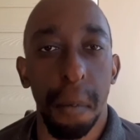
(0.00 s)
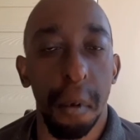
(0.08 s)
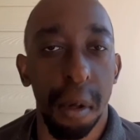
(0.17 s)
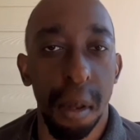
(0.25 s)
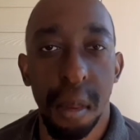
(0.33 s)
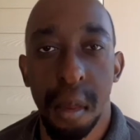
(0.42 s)
You
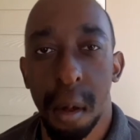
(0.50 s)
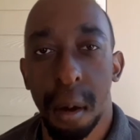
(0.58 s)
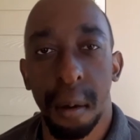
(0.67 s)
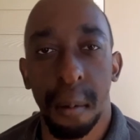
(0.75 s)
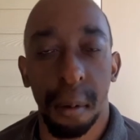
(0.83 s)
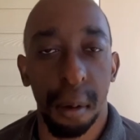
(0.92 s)
could
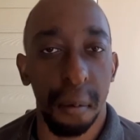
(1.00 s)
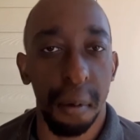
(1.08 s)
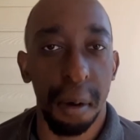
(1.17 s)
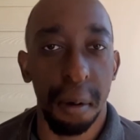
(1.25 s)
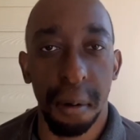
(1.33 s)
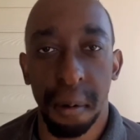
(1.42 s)
jog
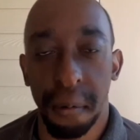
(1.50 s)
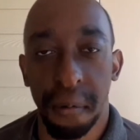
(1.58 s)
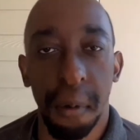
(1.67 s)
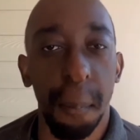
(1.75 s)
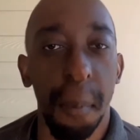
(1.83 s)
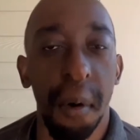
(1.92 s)
around a
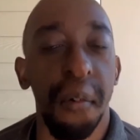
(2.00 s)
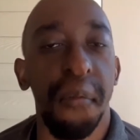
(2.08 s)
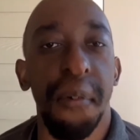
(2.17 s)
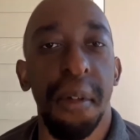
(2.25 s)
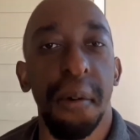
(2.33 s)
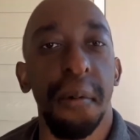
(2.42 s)
football
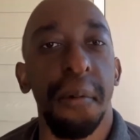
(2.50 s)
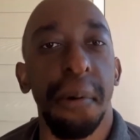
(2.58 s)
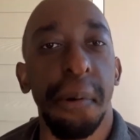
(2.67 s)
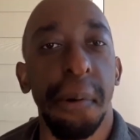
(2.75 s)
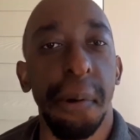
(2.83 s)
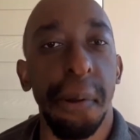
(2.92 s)
field,
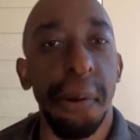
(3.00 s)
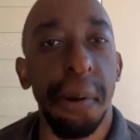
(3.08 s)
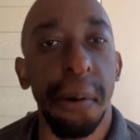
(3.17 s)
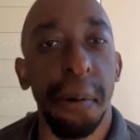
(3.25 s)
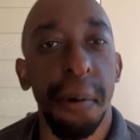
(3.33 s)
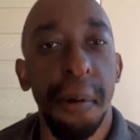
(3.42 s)
or
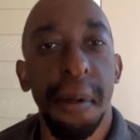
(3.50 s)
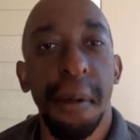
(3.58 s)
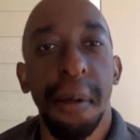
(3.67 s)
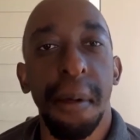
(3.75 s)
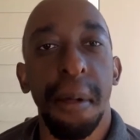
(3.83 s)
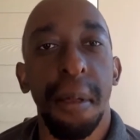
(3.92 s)

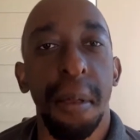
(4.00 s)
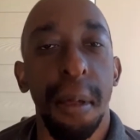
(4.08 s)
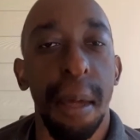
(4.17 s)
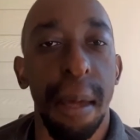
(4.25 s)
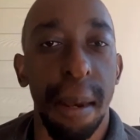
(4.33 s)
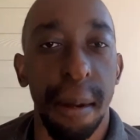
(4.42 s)

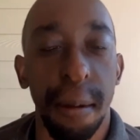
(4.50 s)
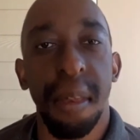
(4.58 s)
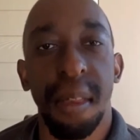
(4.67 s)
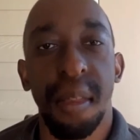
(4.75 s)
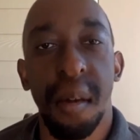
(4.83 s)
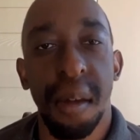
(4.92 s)
and
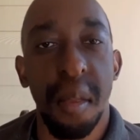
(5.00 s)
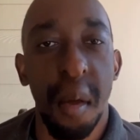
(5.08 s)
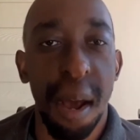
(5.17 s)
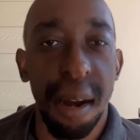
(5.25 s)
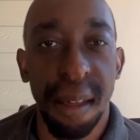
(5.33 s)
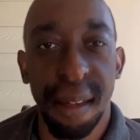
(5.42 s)
just
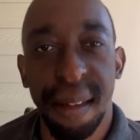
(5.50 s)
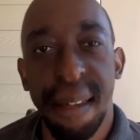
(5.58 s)
try to